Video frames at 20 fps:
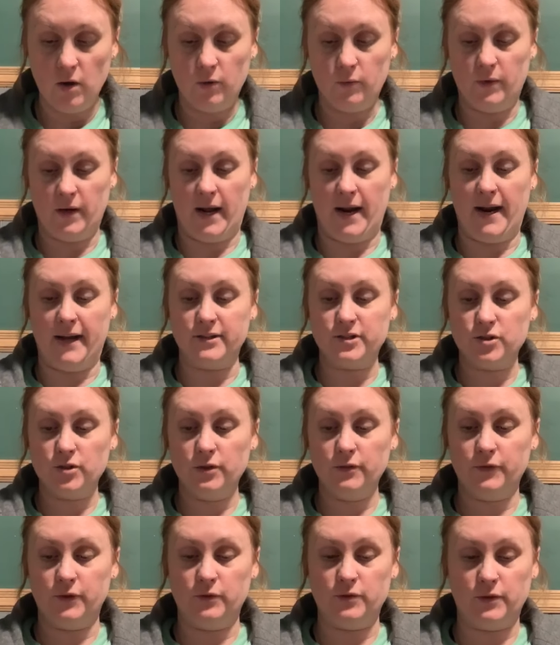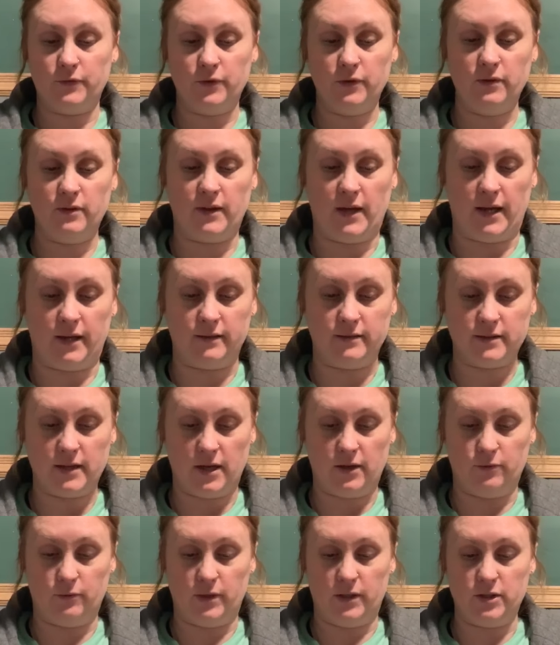When I asked her a few different things
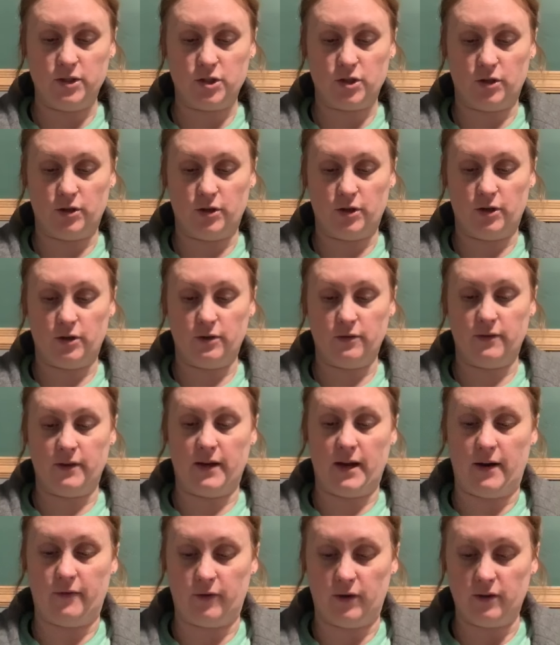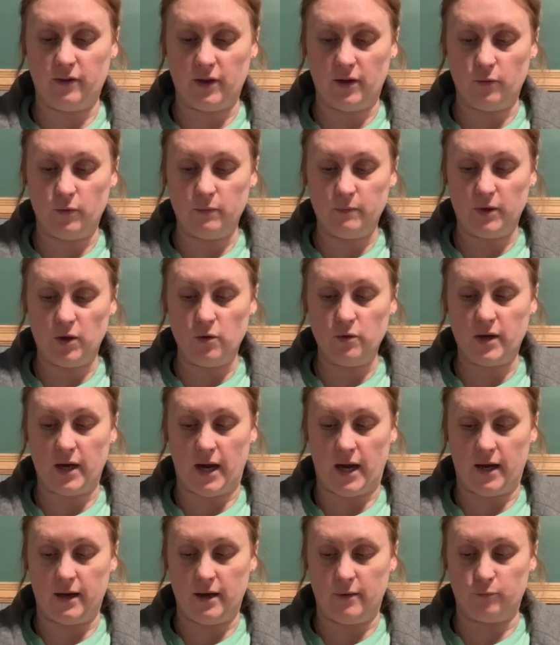and reassured her that everything would be
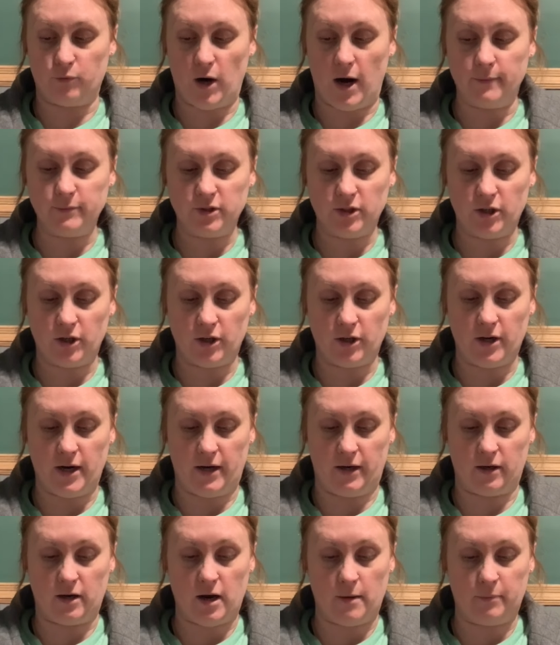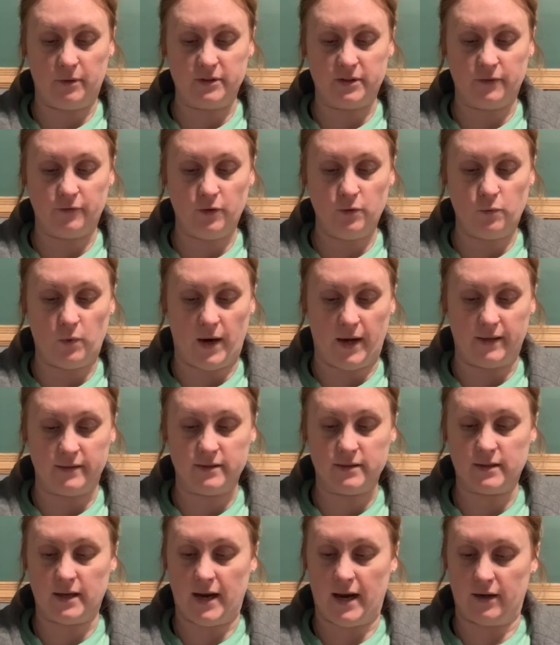okay and prompted her in a couple different ways
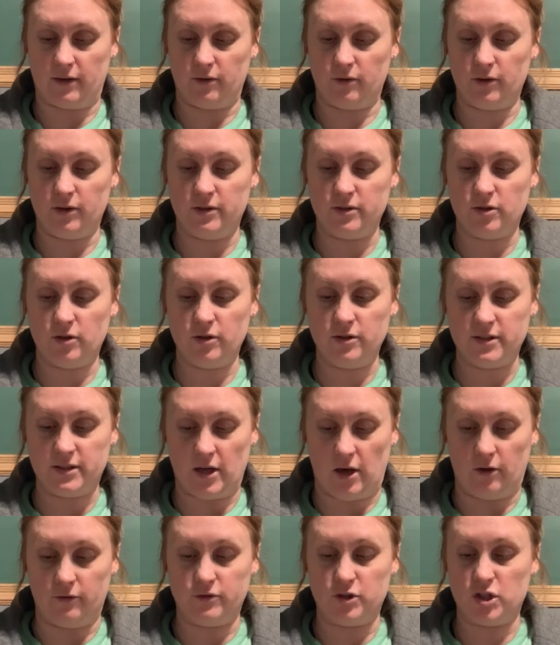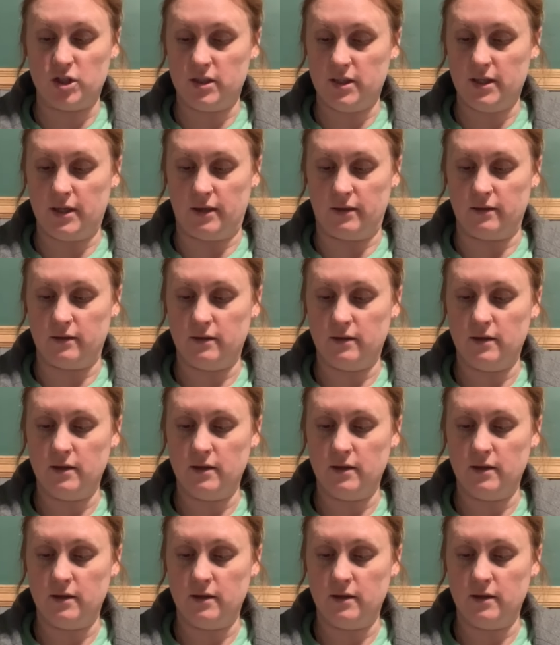to handle it herself, she did.